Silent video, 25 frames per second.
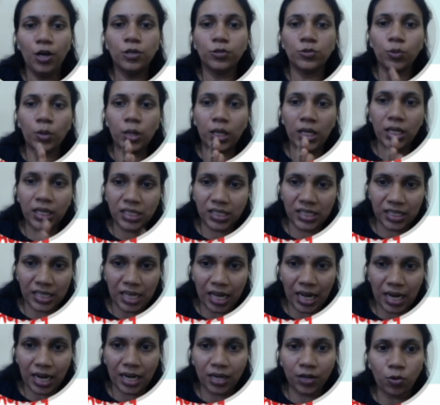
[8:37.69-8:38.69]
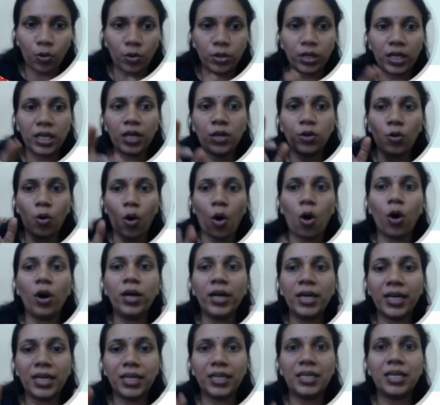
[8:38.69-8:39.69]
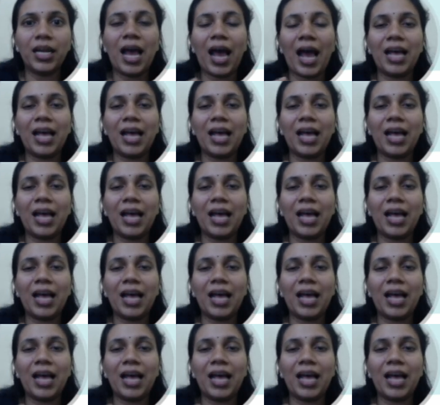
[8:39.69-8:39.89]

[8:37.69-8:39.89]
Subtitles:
So he said, or he called it